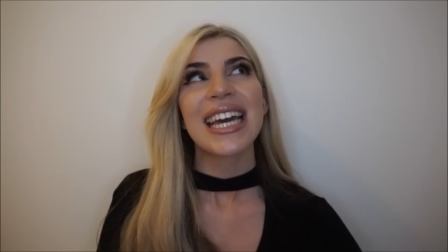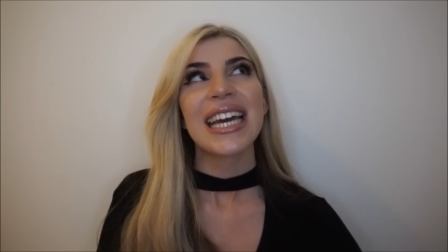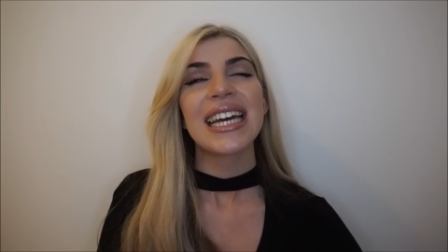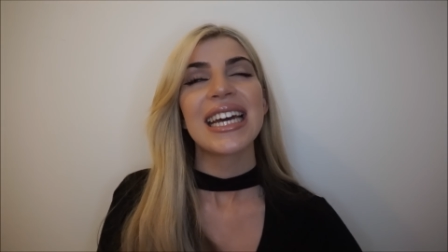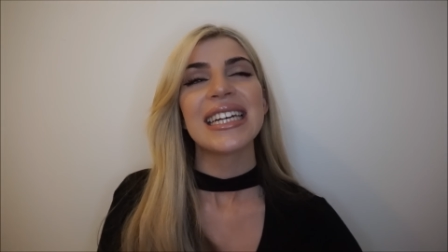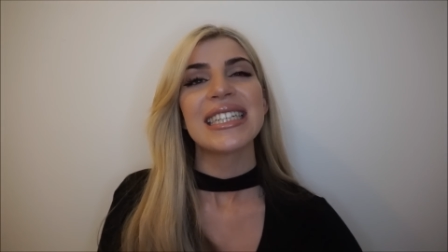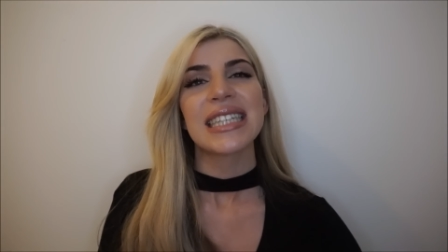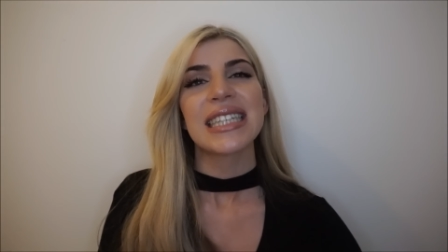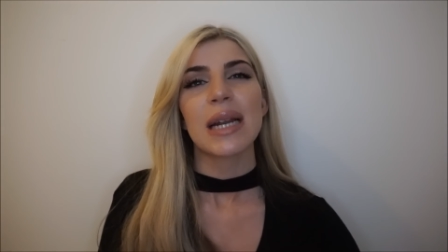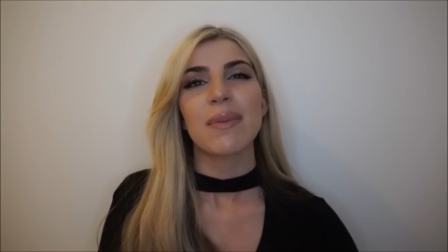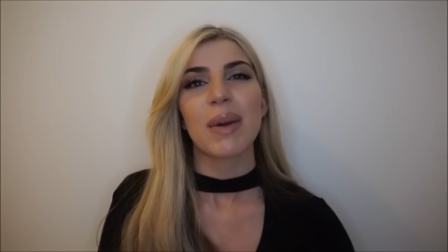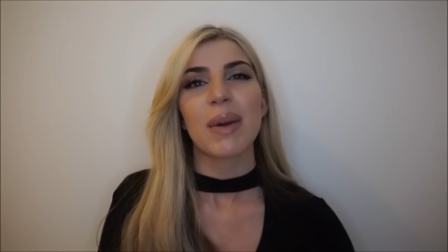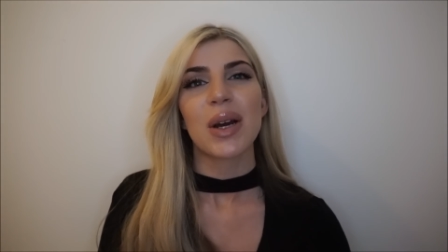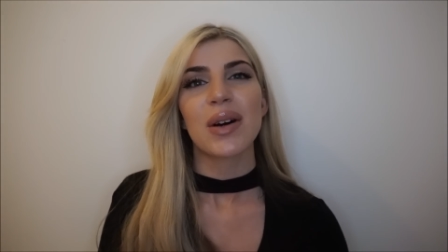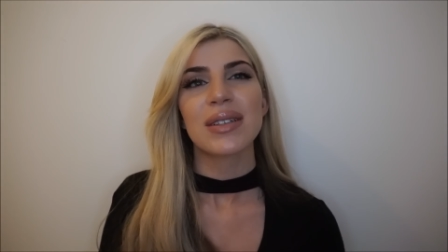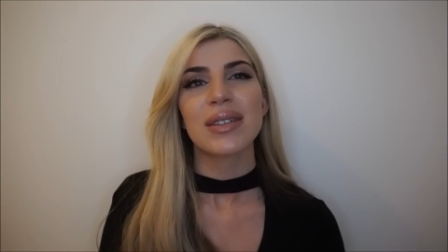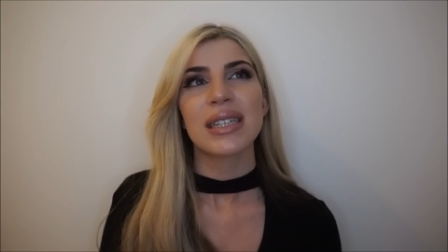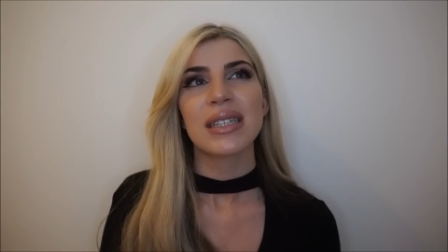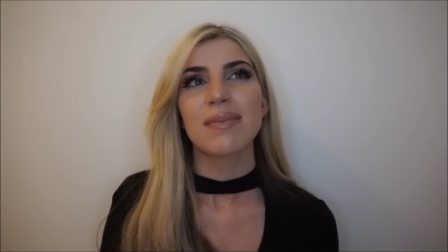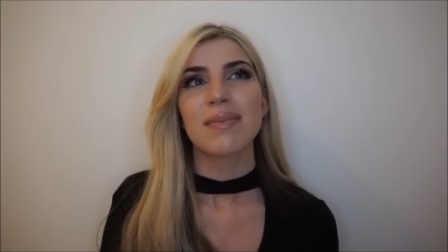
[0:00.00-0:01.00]
he said
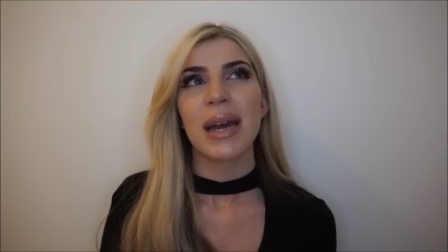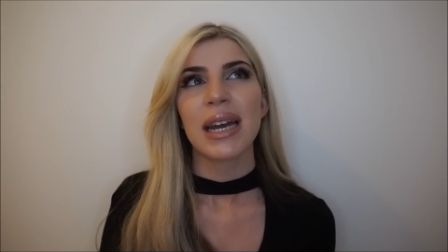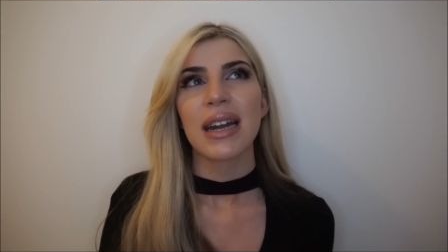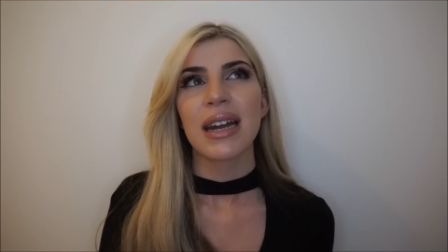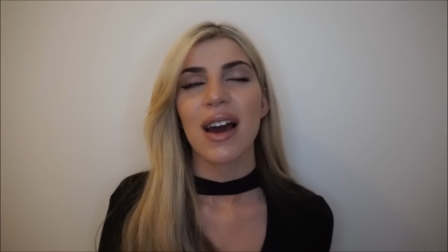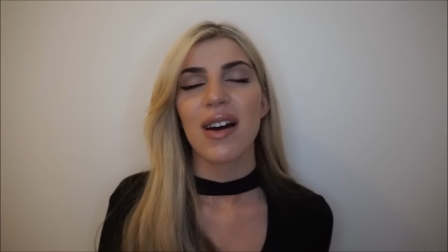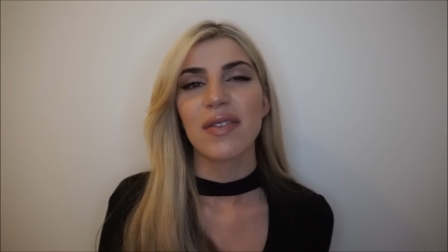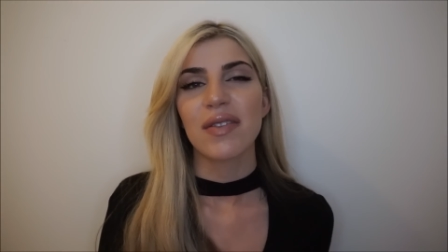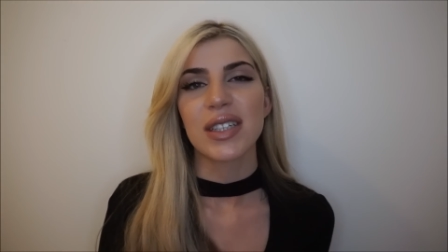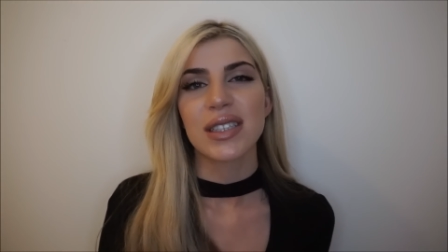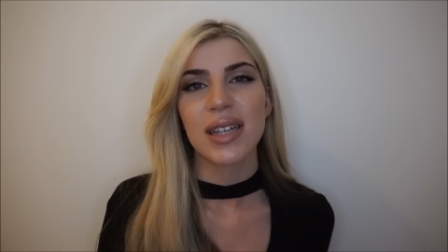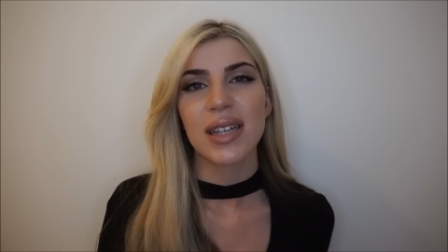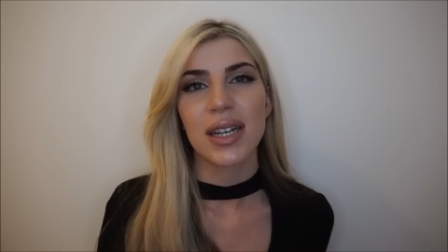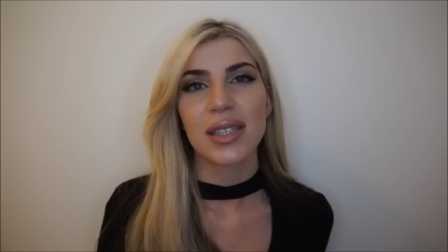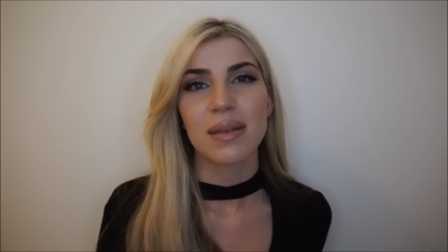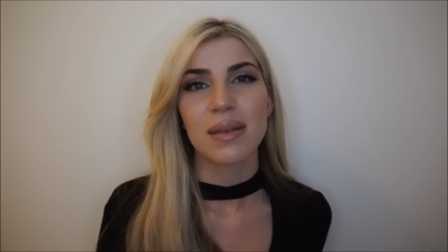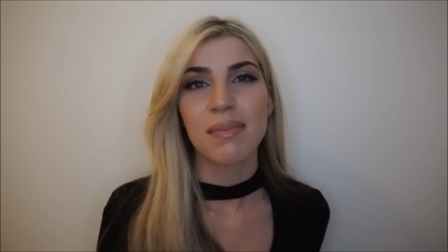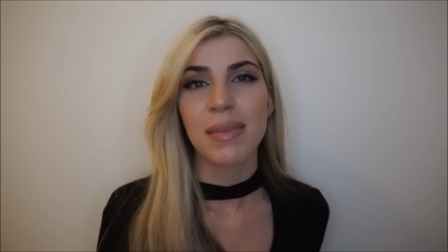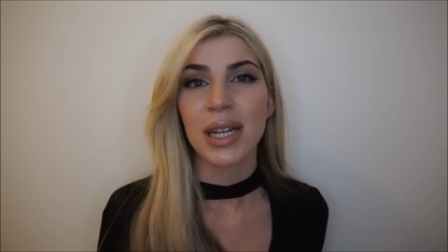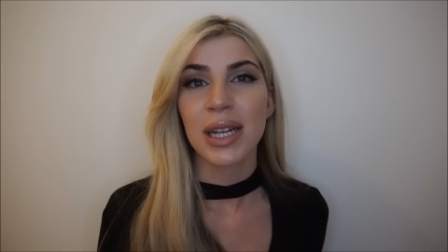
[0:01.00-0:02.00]
because it's made out of a
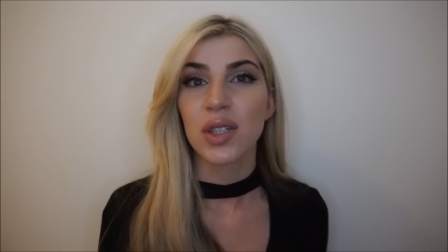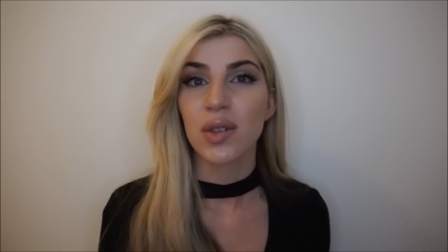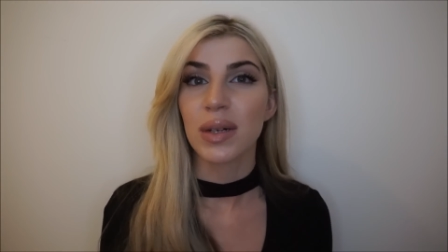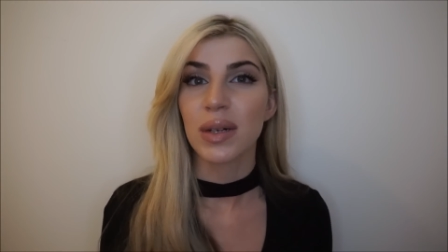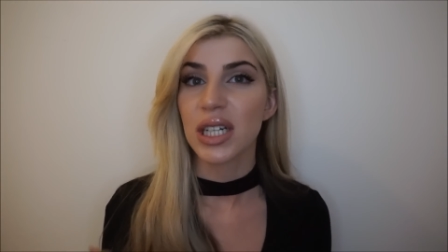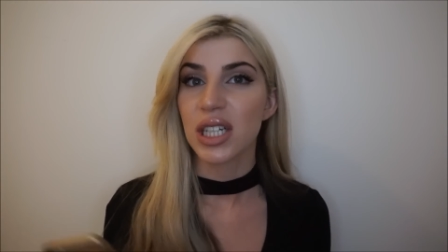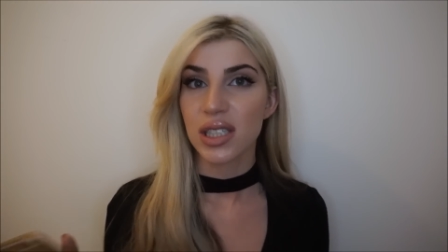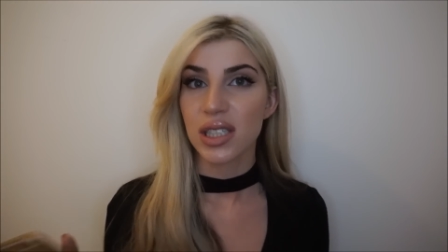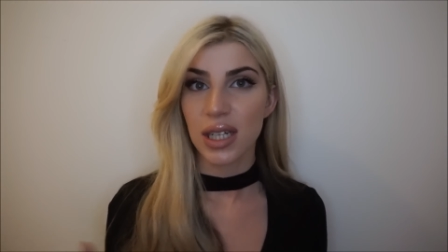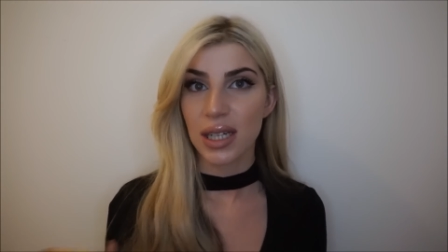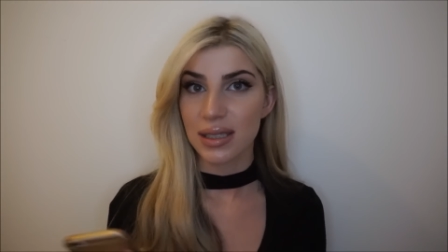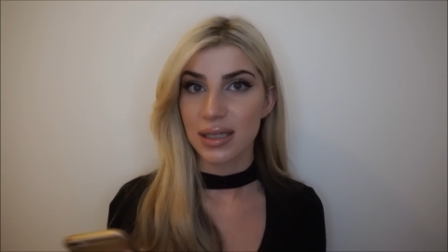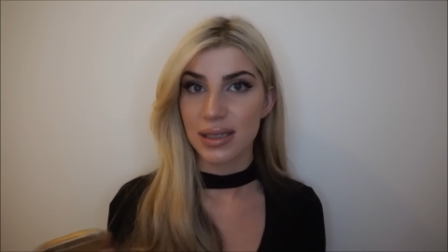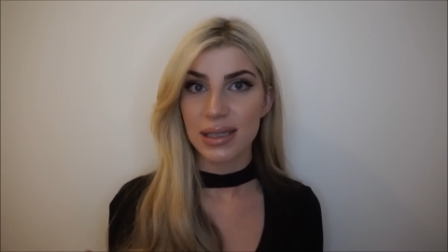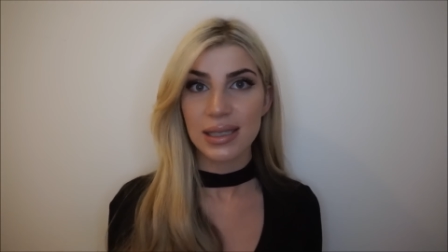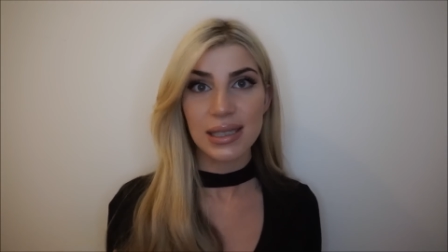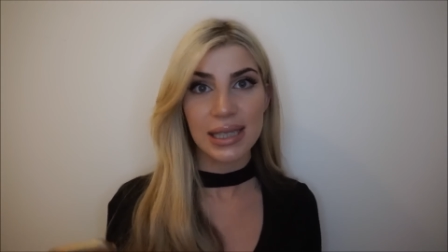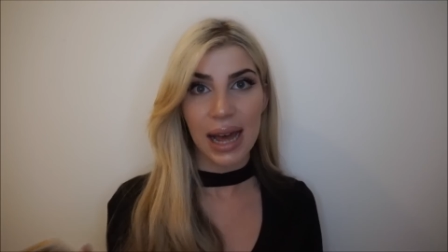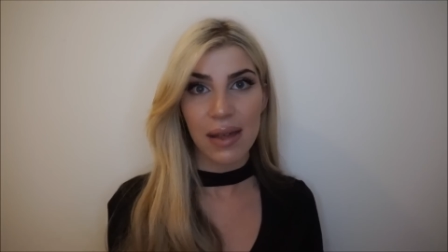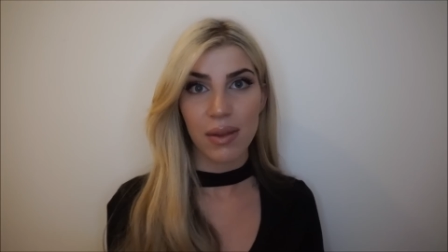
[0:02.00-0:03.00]
certain metal, it
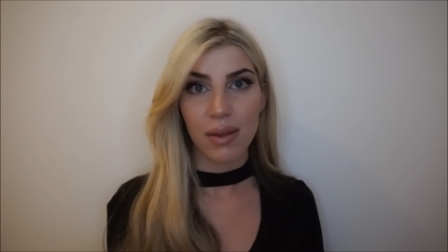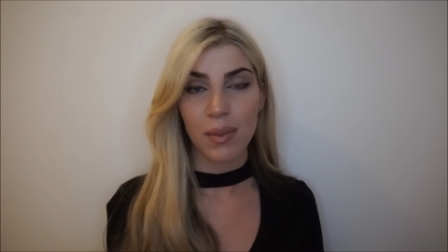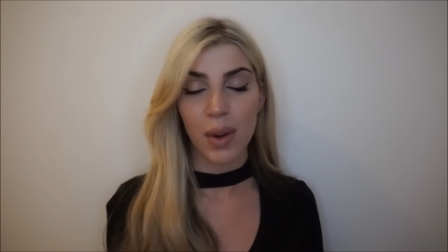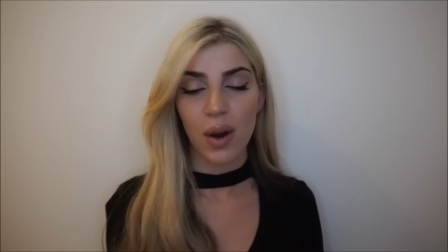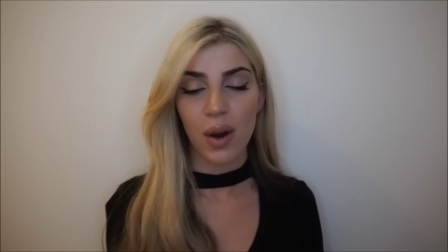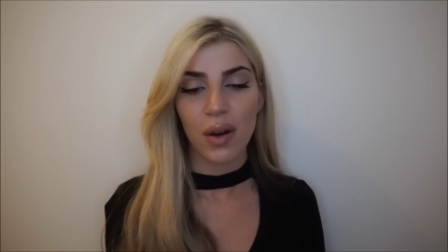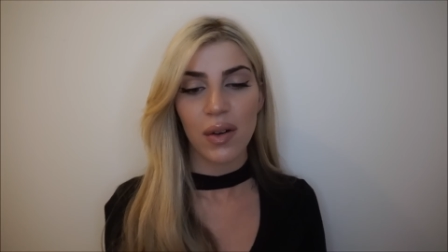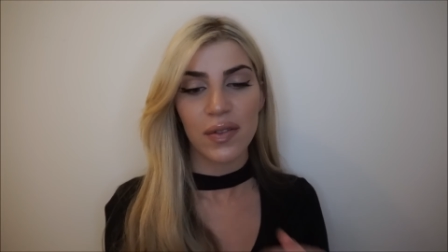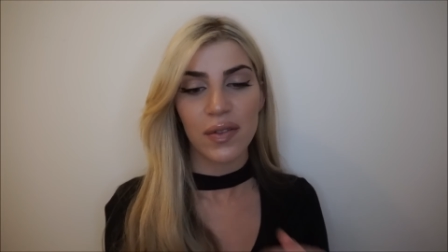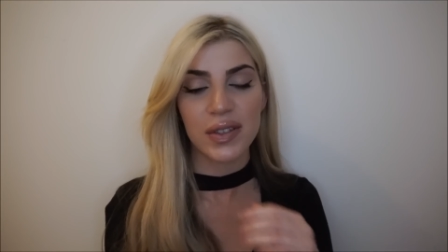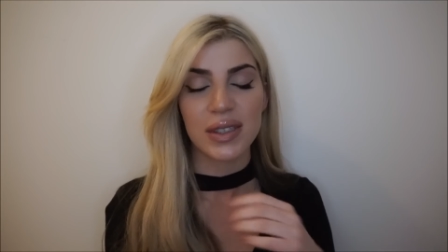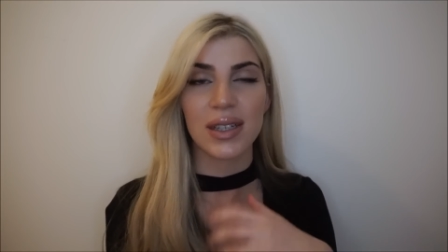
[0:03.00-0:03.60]
doesn't set them off.